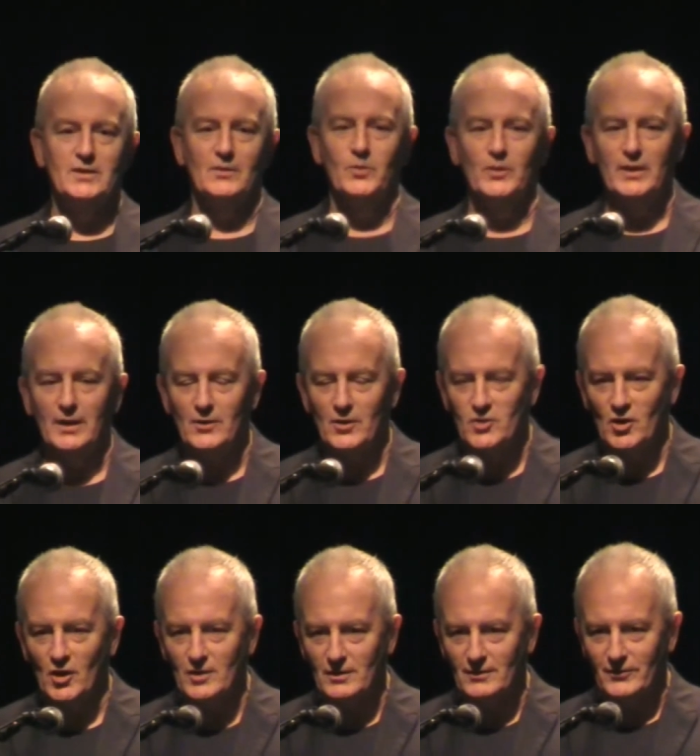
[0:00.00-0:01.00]
When he
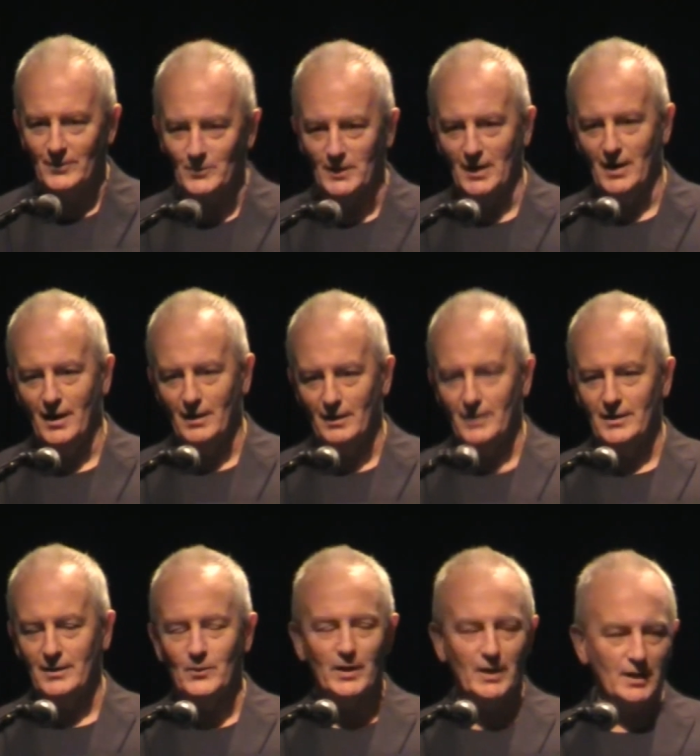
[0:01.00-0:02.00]
returned from the hall
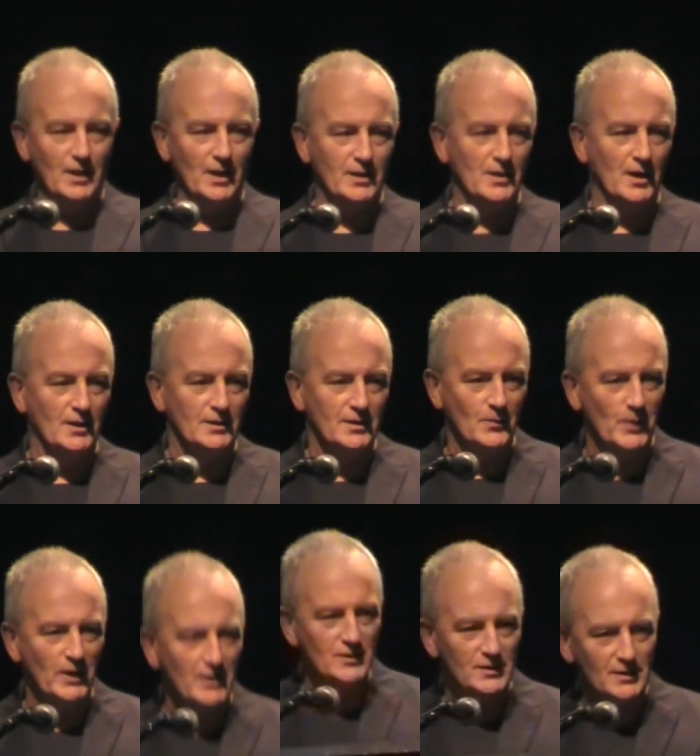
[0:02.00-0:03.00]
anyway, he had all the
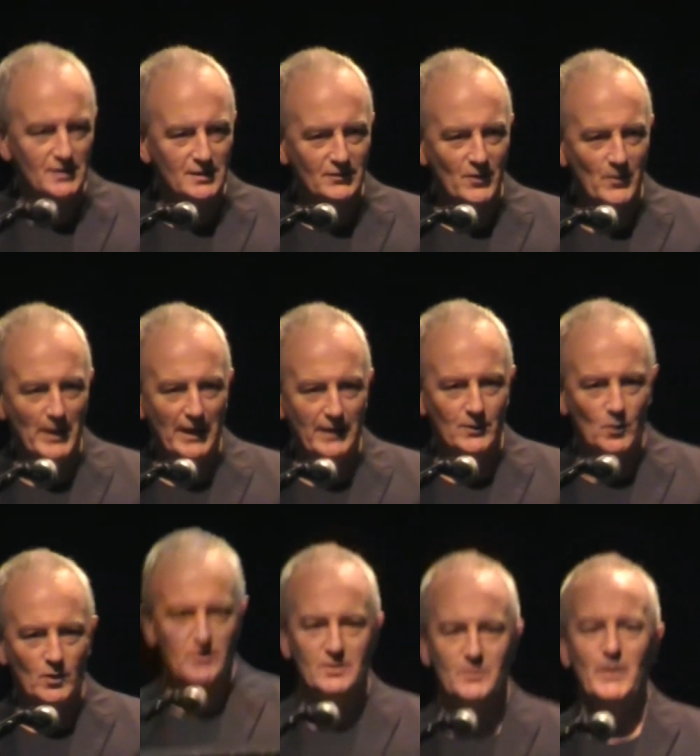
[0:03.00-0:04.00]
appearances of a man who
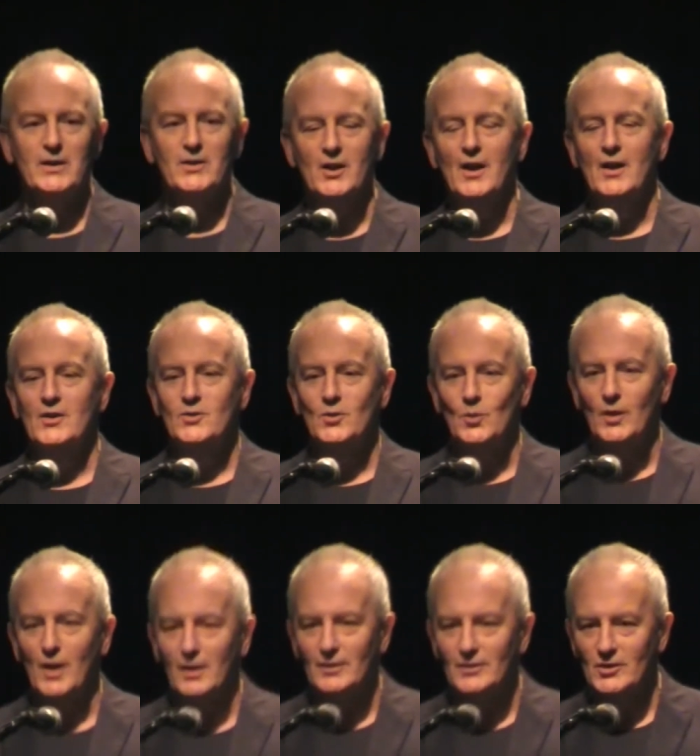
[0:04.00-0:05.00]
had spent too
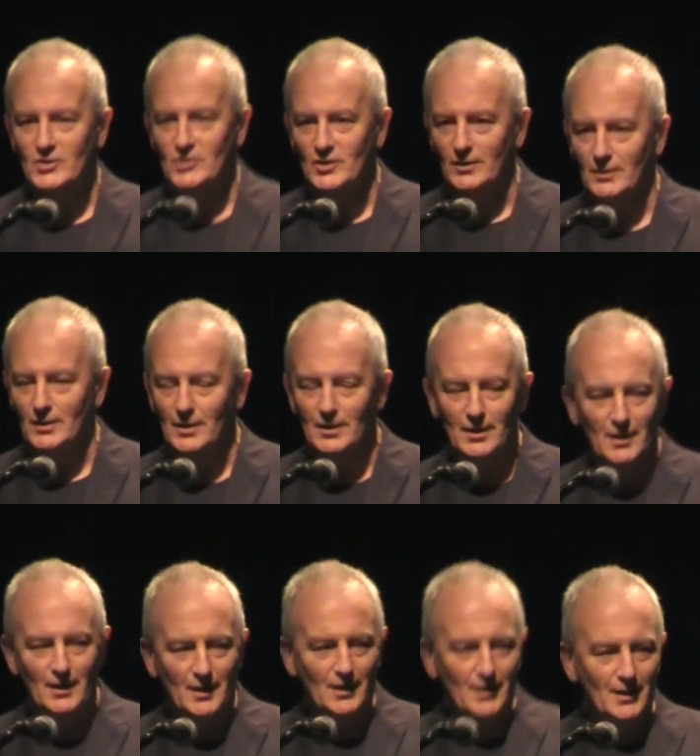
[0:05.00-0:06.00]
long in the sun. I